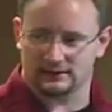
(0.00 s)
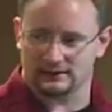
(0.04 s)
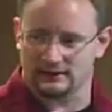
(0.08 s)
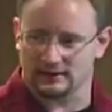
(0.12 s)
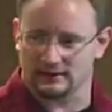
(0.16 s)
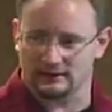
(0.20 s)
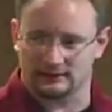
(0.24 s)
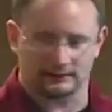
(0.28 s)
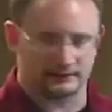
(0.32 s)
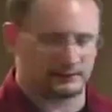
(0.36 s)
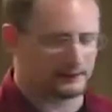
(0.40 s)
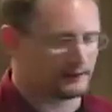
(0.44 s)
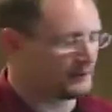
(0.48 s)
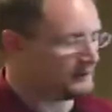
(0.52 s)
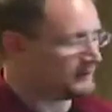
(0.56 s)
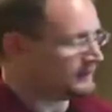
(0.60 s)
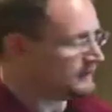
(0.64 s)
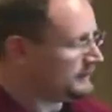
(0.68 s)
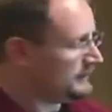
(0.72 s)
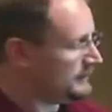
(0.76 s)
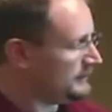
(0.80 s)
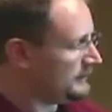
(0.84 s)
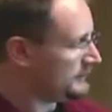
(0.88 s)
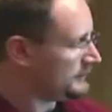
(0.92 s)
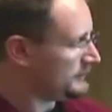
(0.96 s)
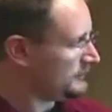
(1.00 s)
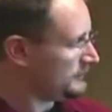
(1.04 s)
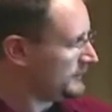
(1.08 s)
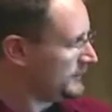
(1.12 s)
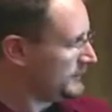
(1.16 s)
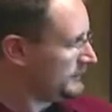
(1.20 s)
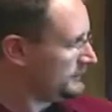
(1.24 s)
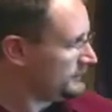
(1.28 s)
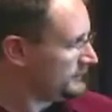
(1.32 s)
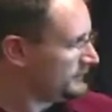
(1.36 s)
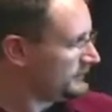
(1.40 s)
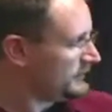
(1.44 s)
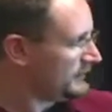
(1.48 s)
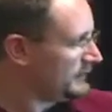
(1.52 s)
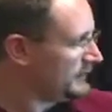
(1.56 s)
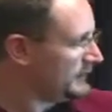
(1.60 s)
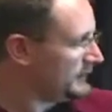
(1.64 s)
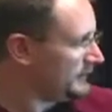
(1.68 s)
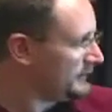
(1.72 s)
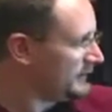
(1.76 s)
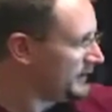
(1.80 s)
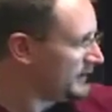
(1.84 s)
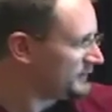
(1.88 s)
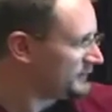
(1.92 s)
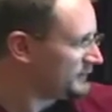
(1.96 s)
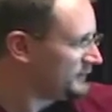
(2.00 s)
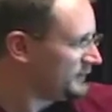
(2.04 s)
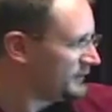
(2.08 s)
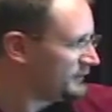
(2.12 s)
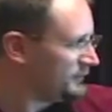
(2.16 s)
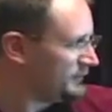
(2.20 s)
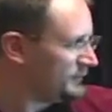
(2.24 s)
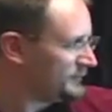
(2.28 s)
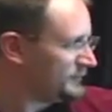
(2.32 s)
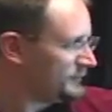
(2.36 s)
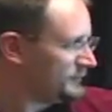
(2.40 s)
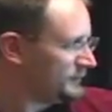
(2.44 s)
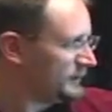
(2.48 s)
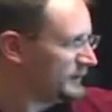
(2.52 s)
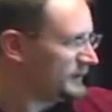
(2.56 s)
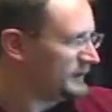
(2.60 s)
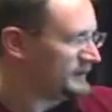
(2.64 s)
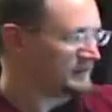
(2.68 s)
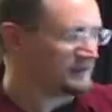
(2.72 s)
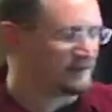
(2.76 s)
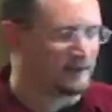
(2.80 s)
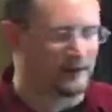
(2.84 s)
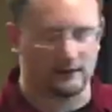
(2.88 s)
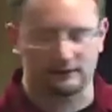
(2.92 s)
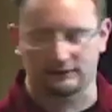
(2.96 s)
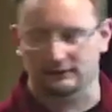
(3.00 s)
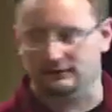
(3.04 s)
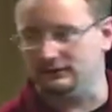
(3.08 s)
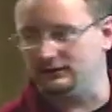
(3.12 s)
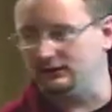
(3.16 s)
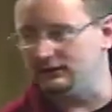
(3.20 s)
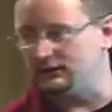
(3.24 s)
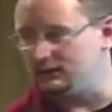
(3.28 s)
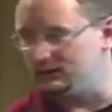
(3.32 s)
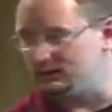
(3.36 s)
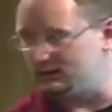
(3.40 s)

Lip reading: So when it gets taken out, it can be used again. And that's another reason why the